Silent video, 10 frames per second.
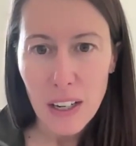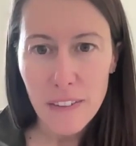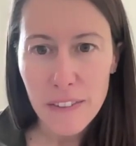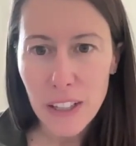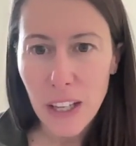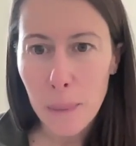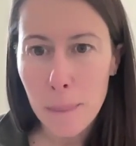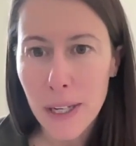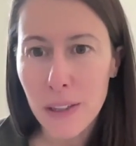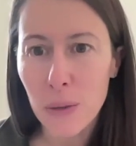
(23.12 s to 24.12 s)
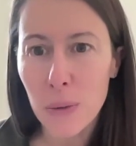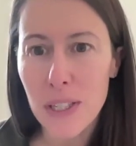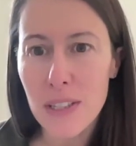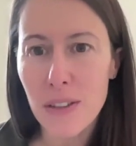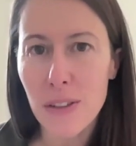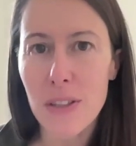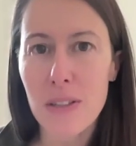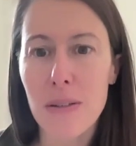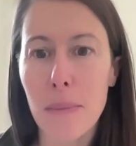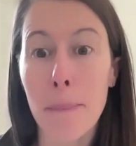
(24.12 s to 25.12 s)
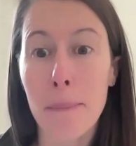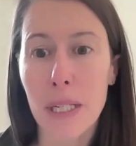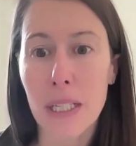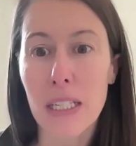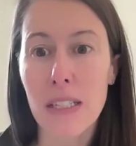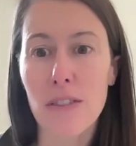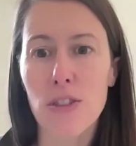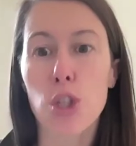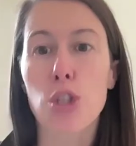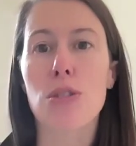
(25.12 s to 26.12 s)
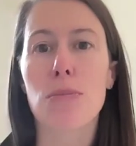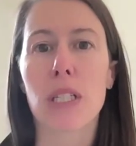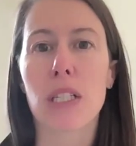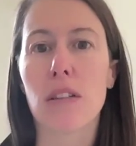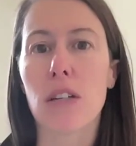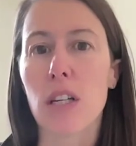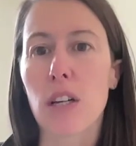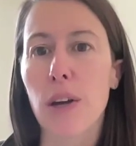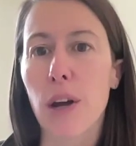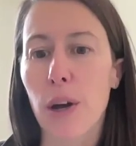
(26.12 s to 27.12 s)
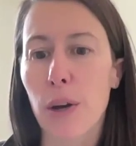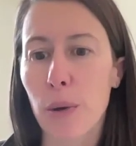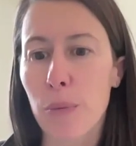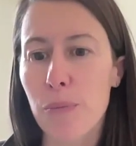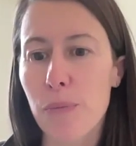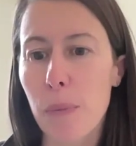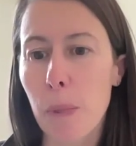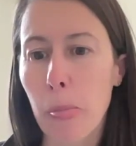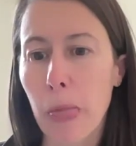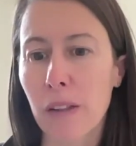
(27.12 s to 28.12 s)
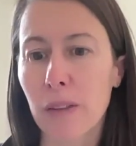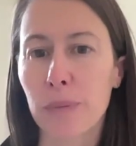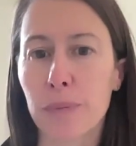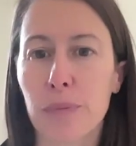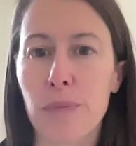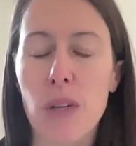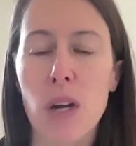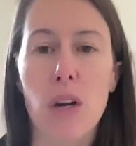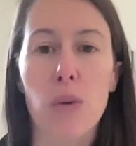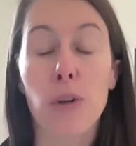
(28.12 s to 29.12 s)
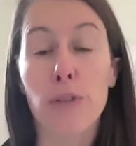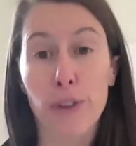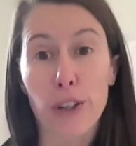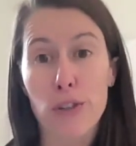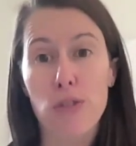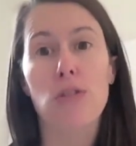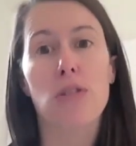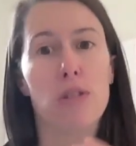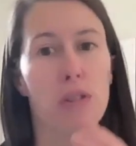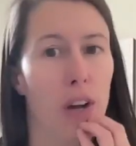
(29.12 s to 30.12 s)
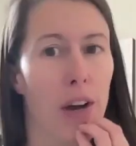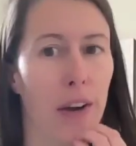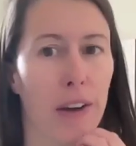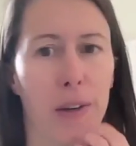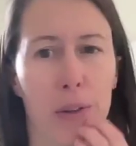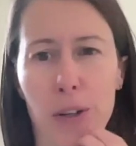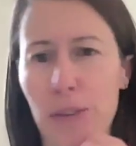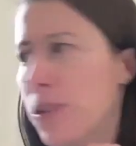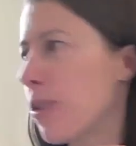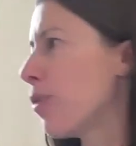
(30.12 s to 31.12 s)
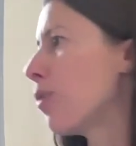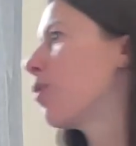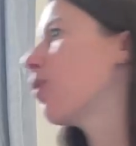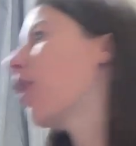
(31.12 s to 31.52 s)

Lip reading: I feel like mine always turns muddy. Um, well, first, I don't know if you